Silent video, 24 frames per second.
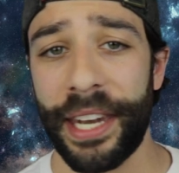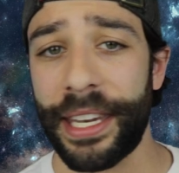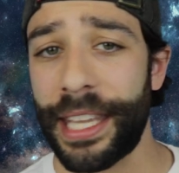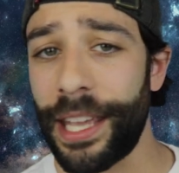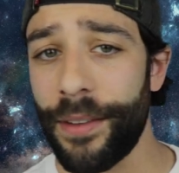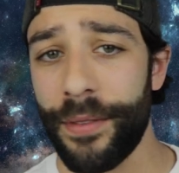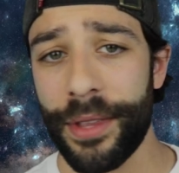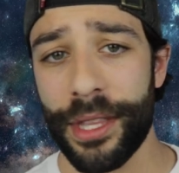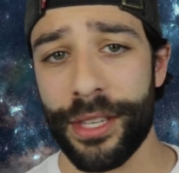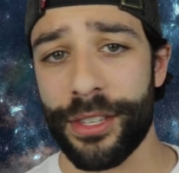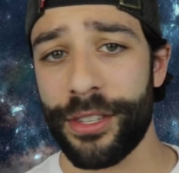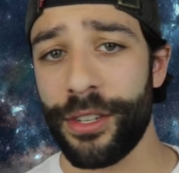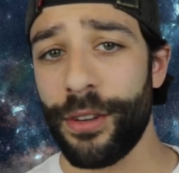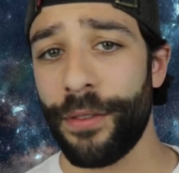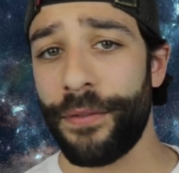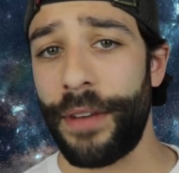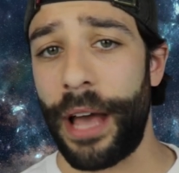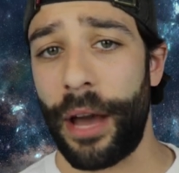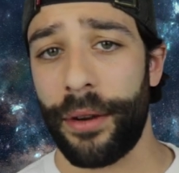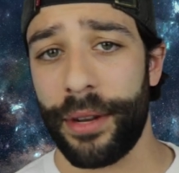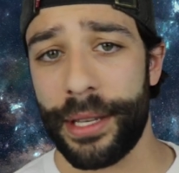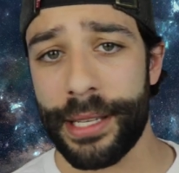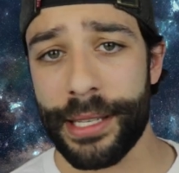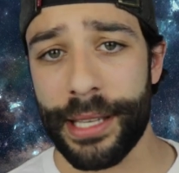and given this
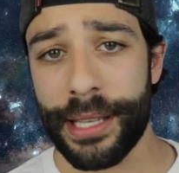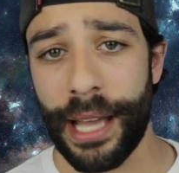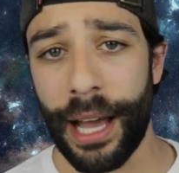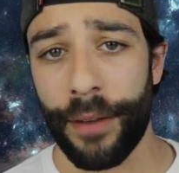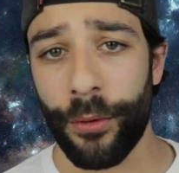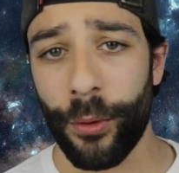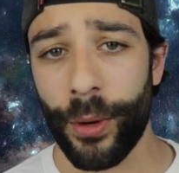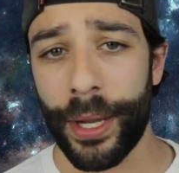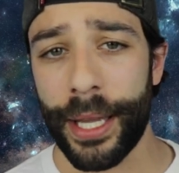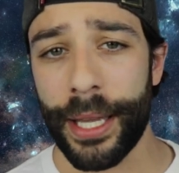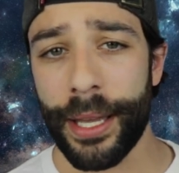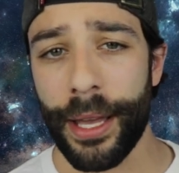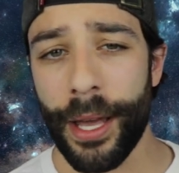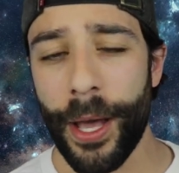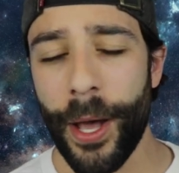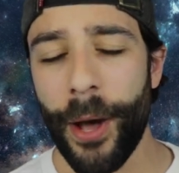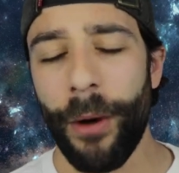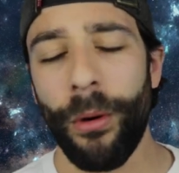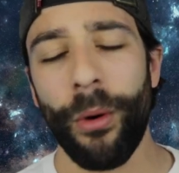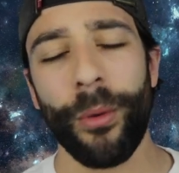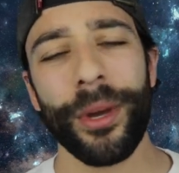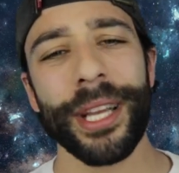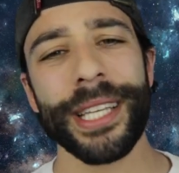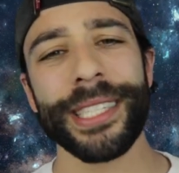newfound discovery,
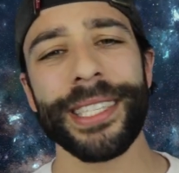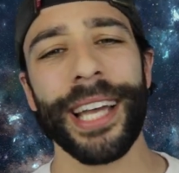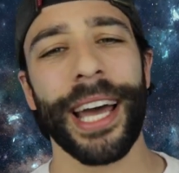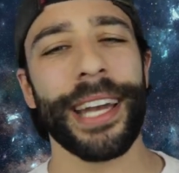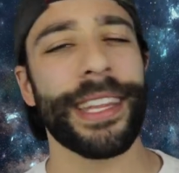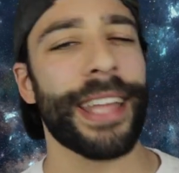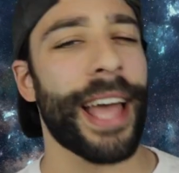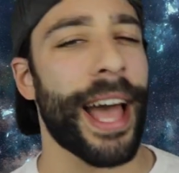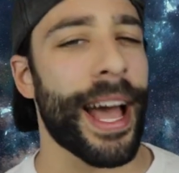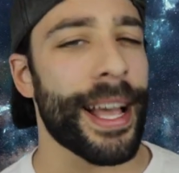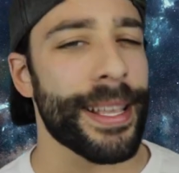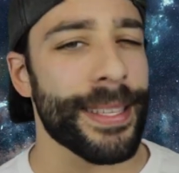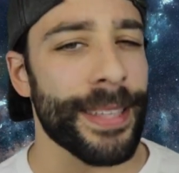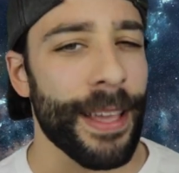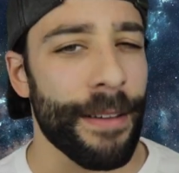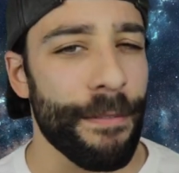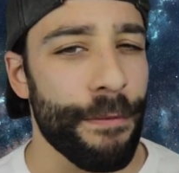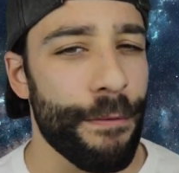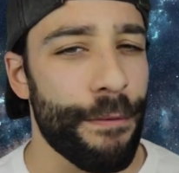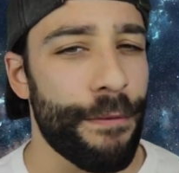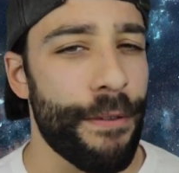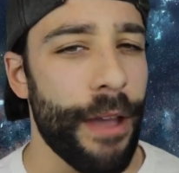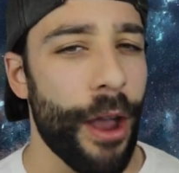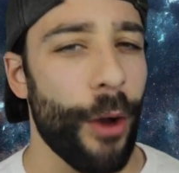well, we decided to ask a
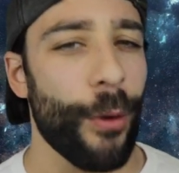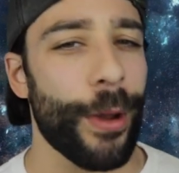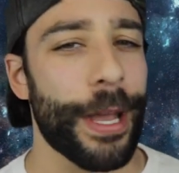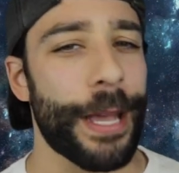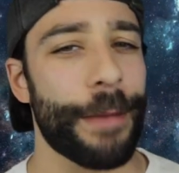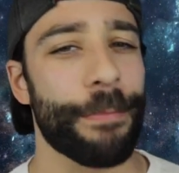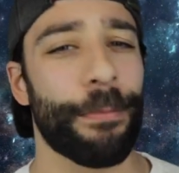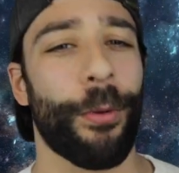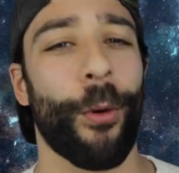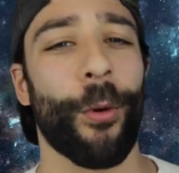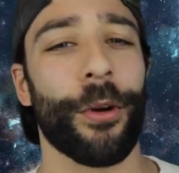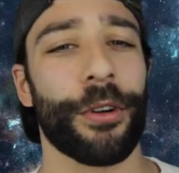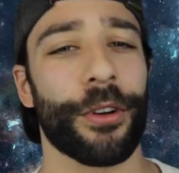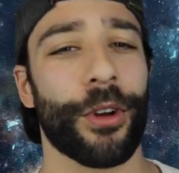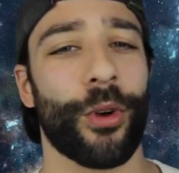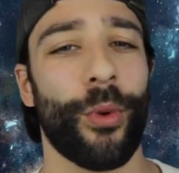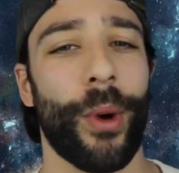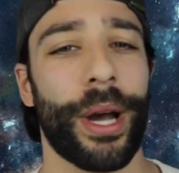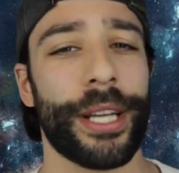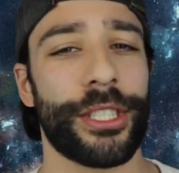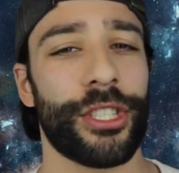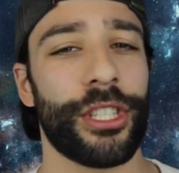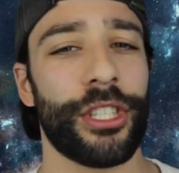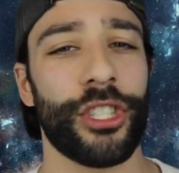very important
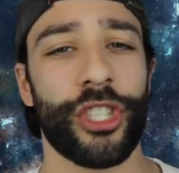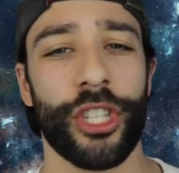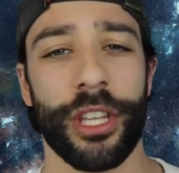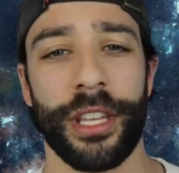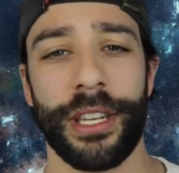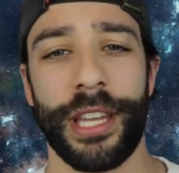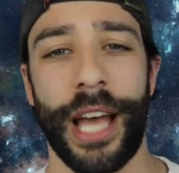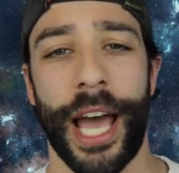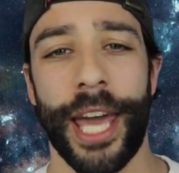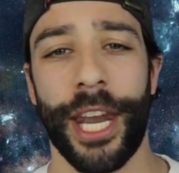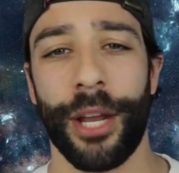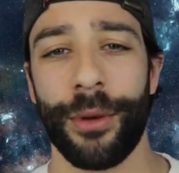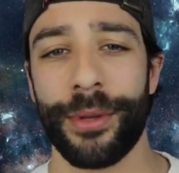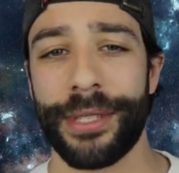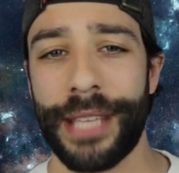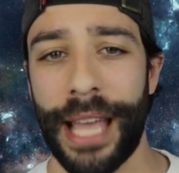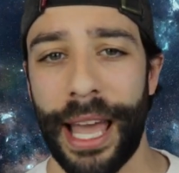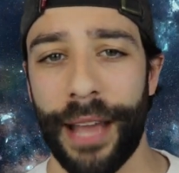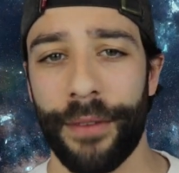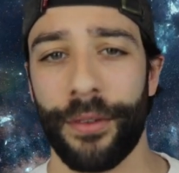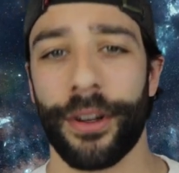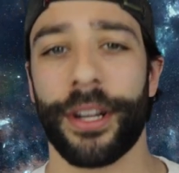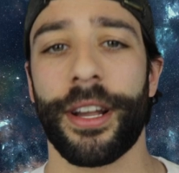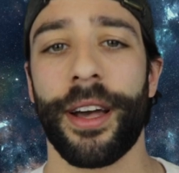question should the dinos
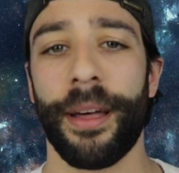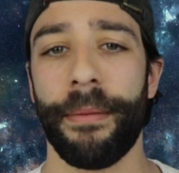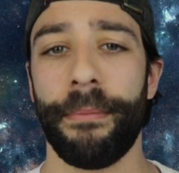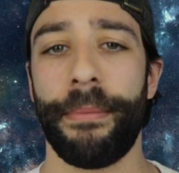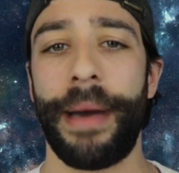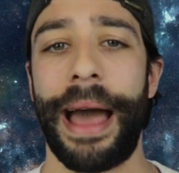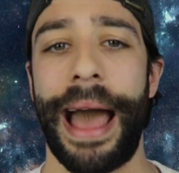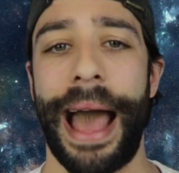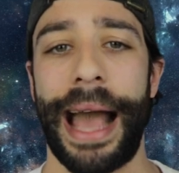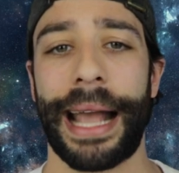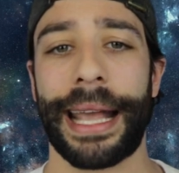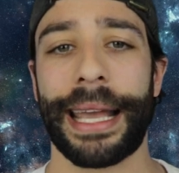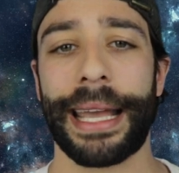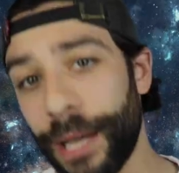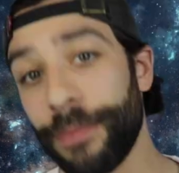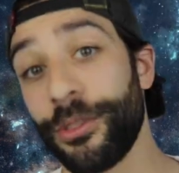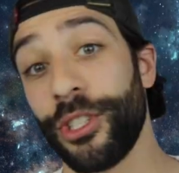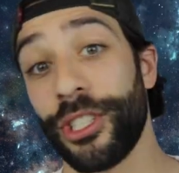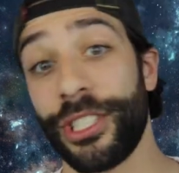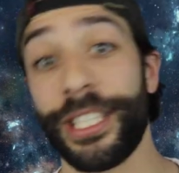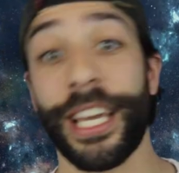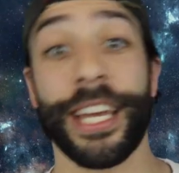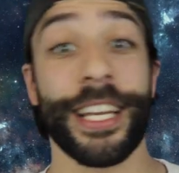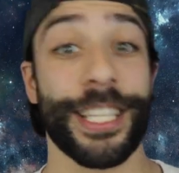ever come back. I'm
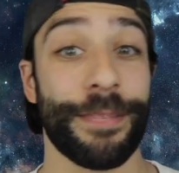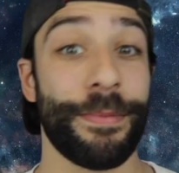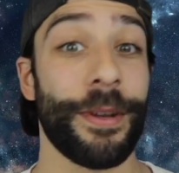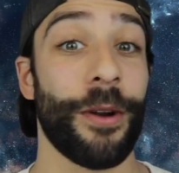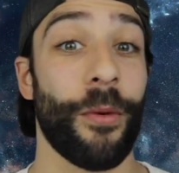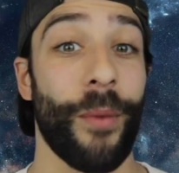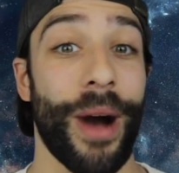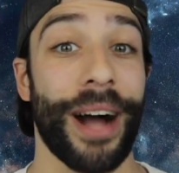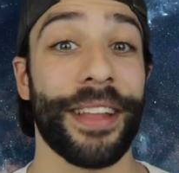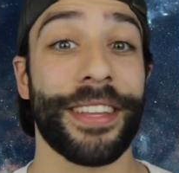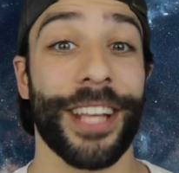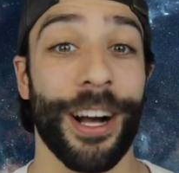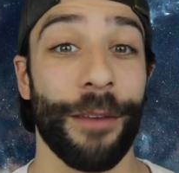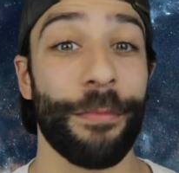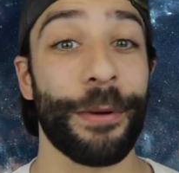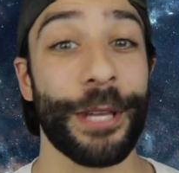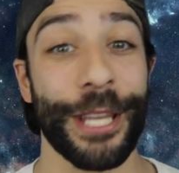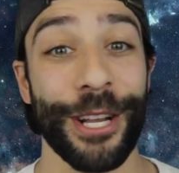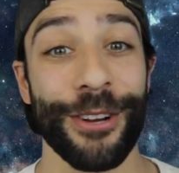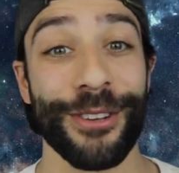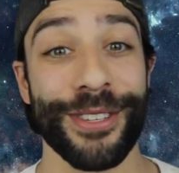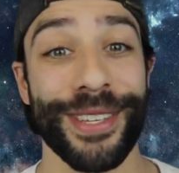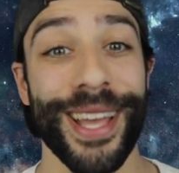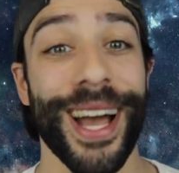just saying, it's been a wild couple
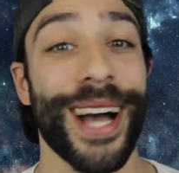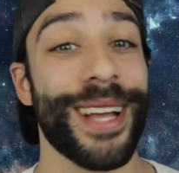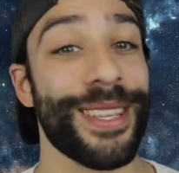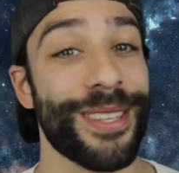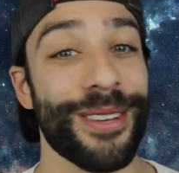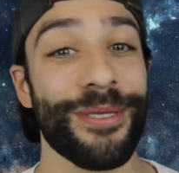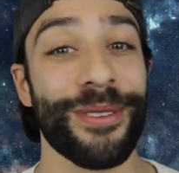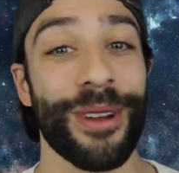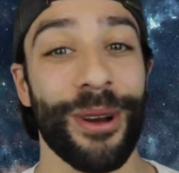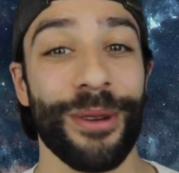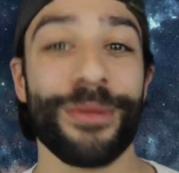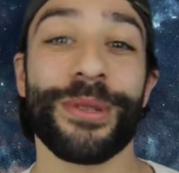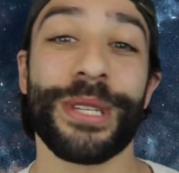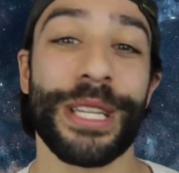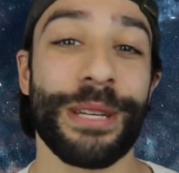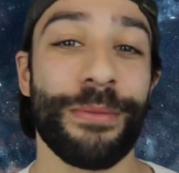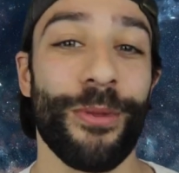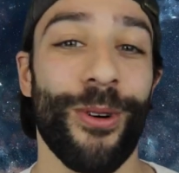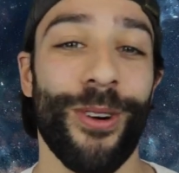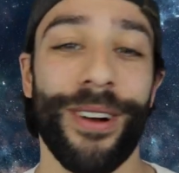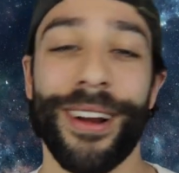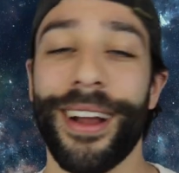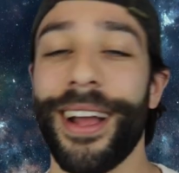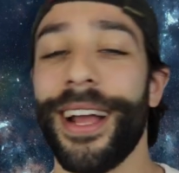years, guys. Who knows
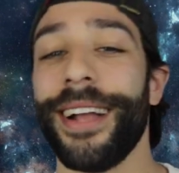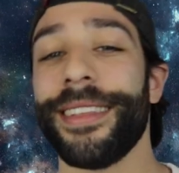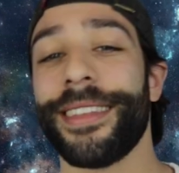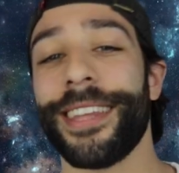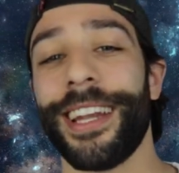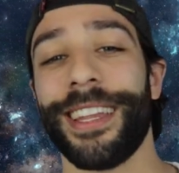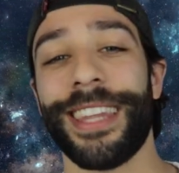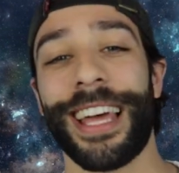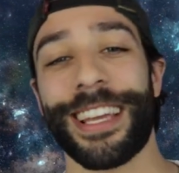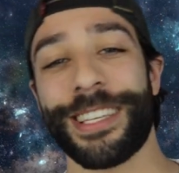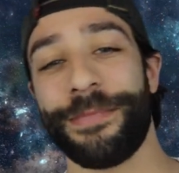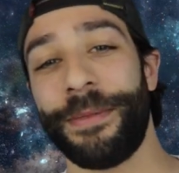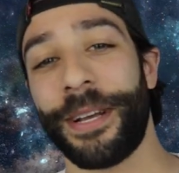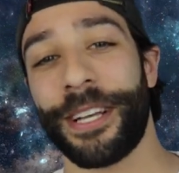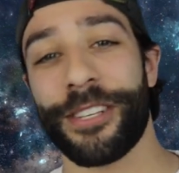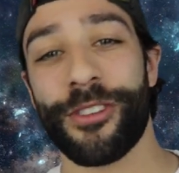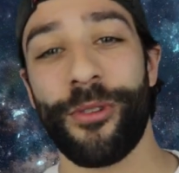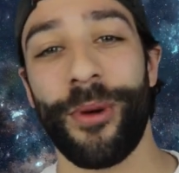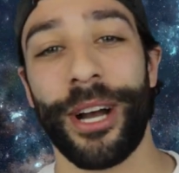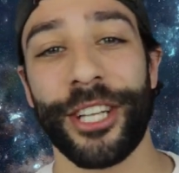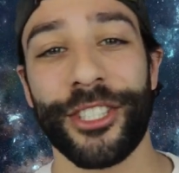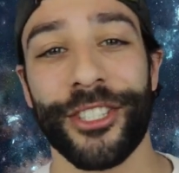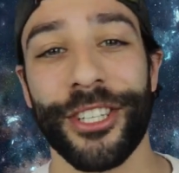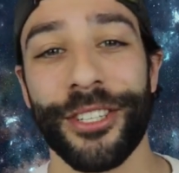anymore? Today on Life's Biggest
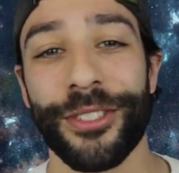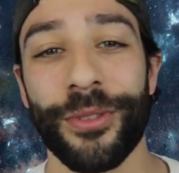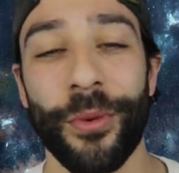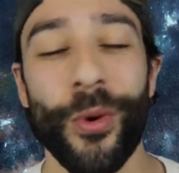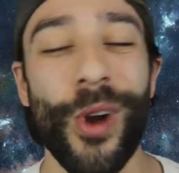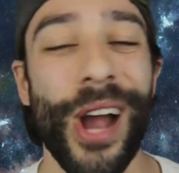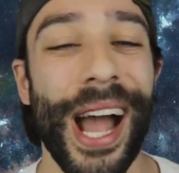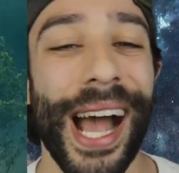Questions, we're